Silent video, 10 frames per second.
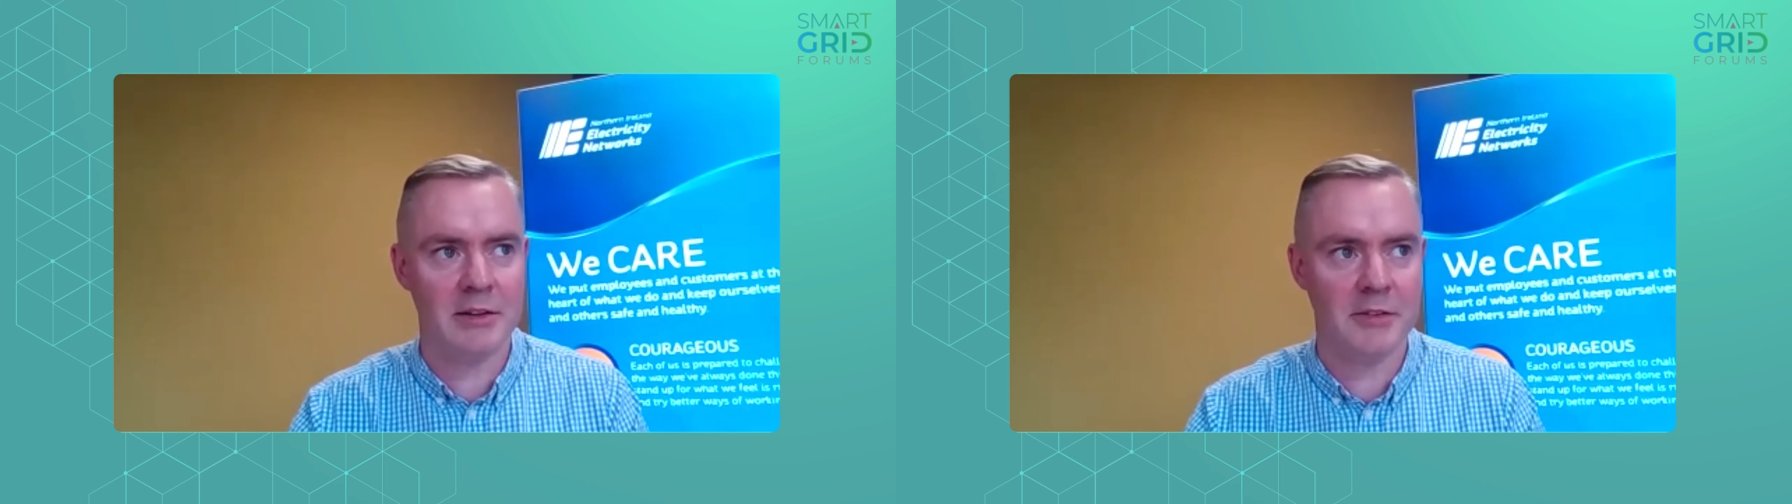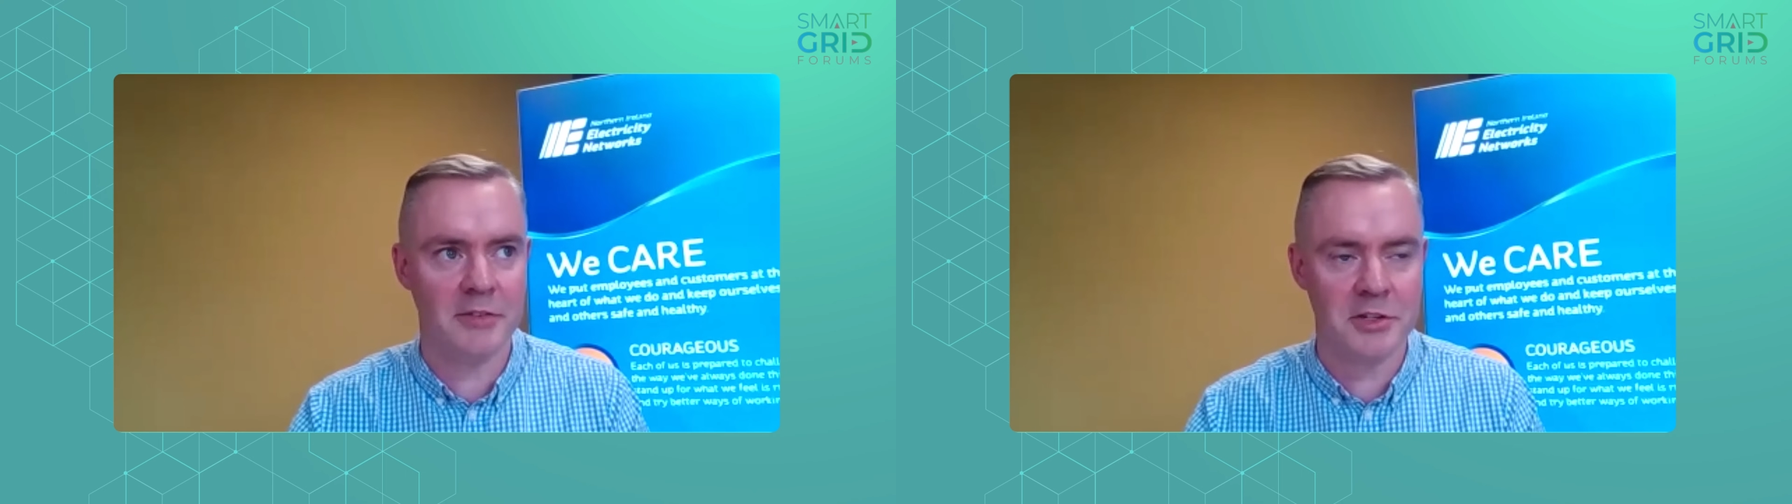
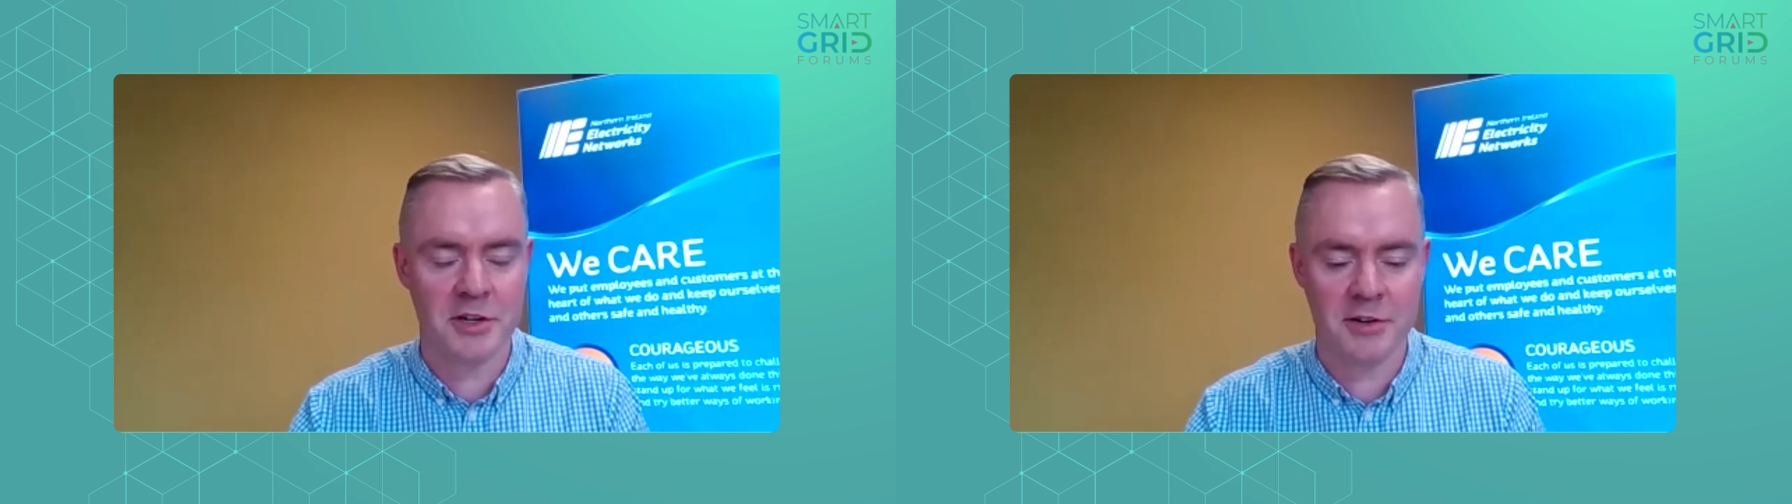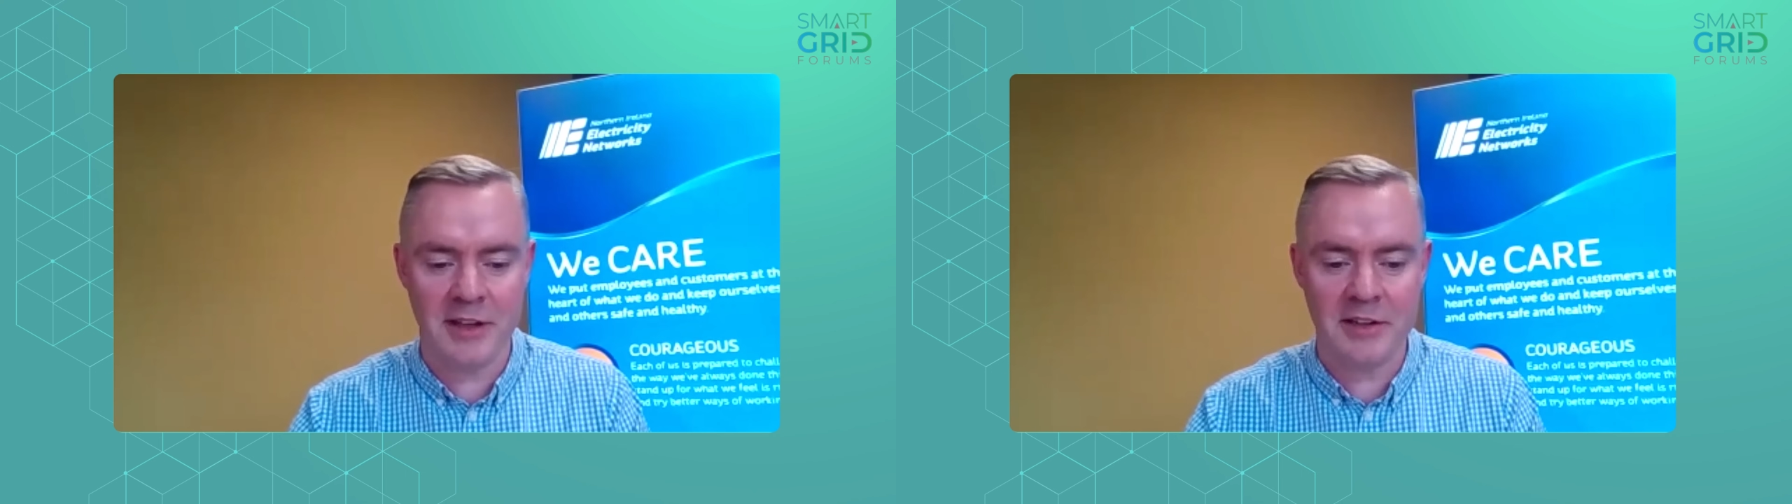the
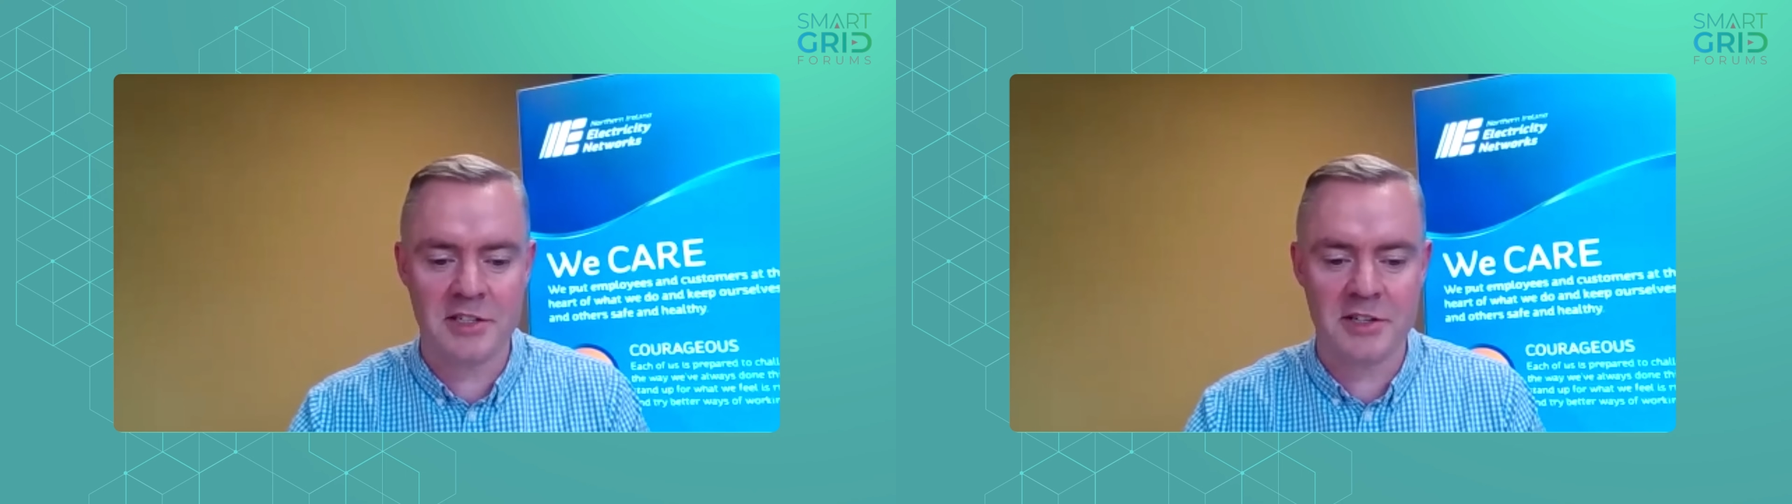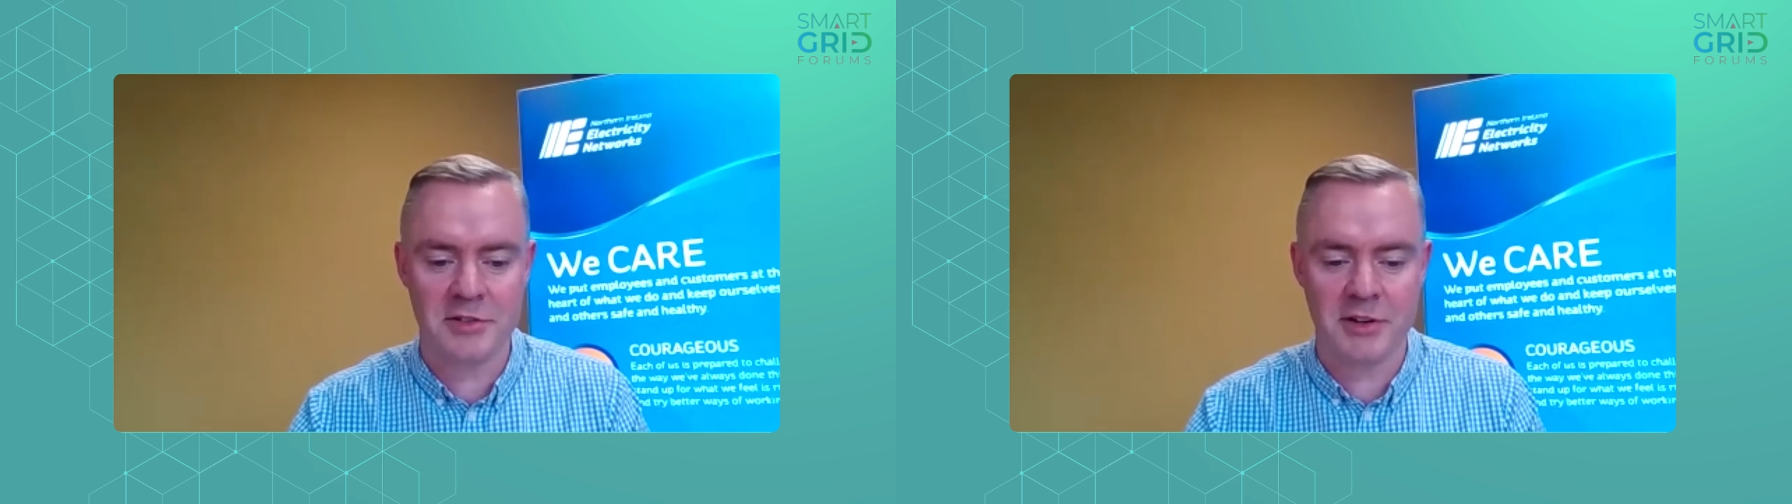future of the
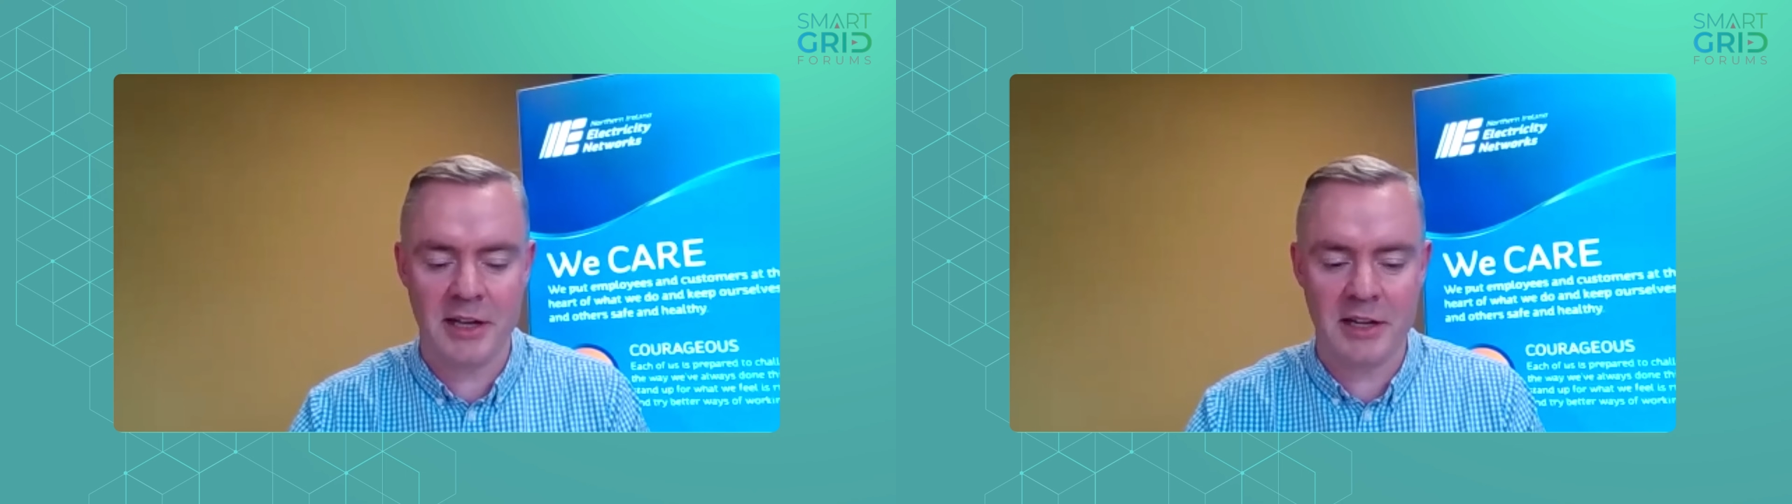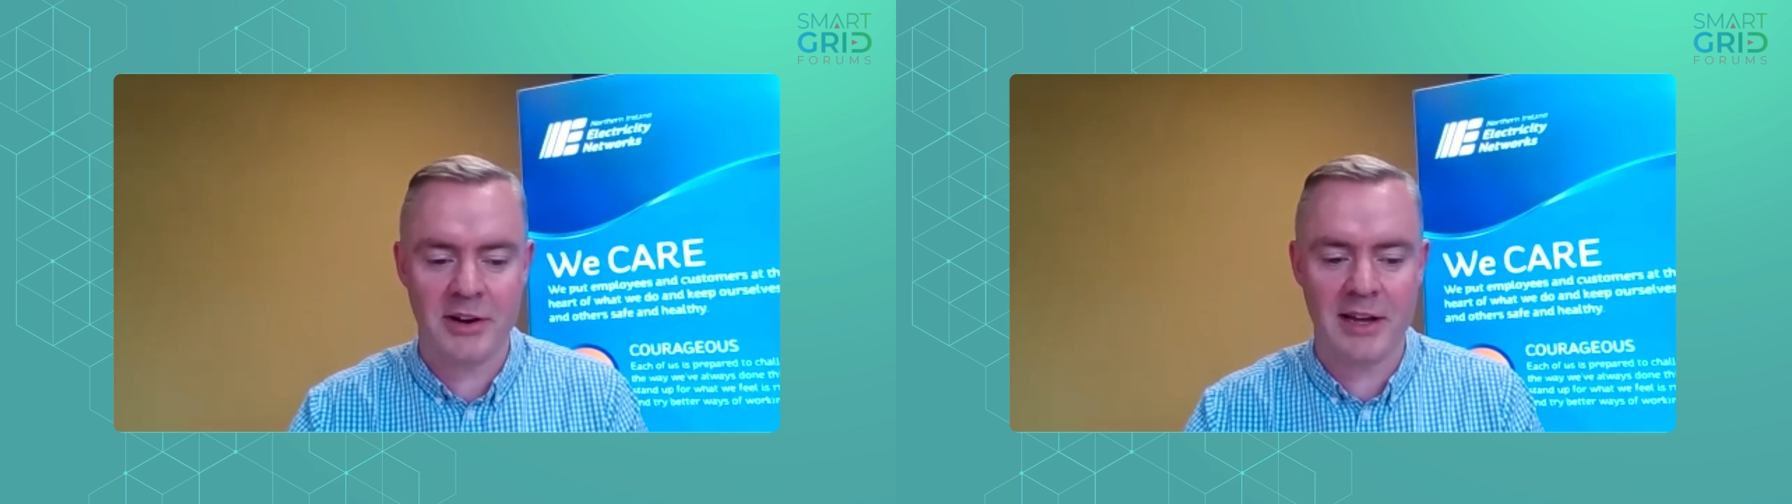industry is really
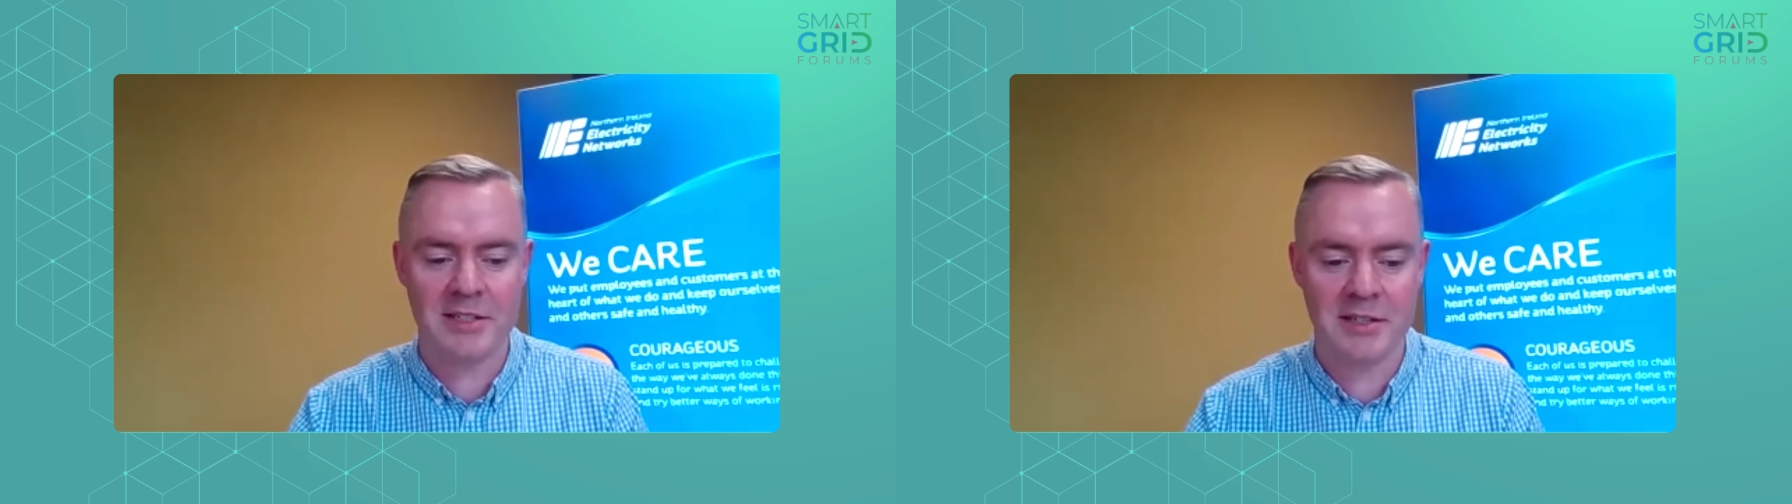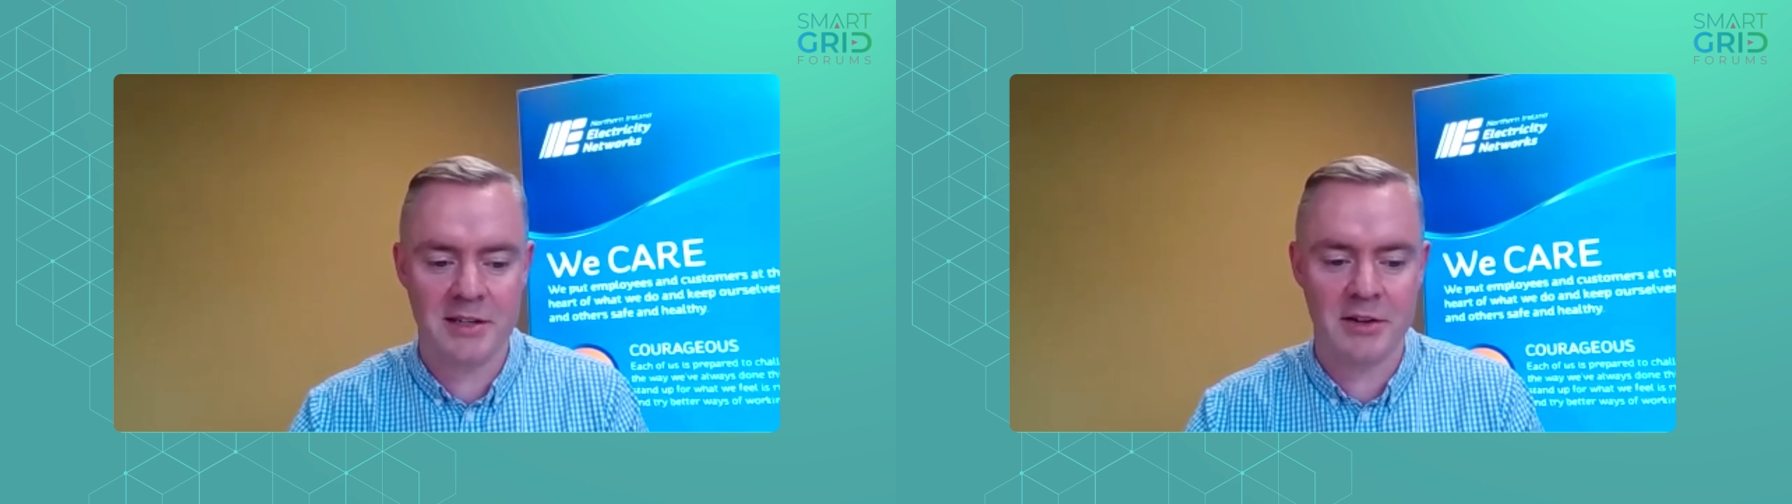interesting.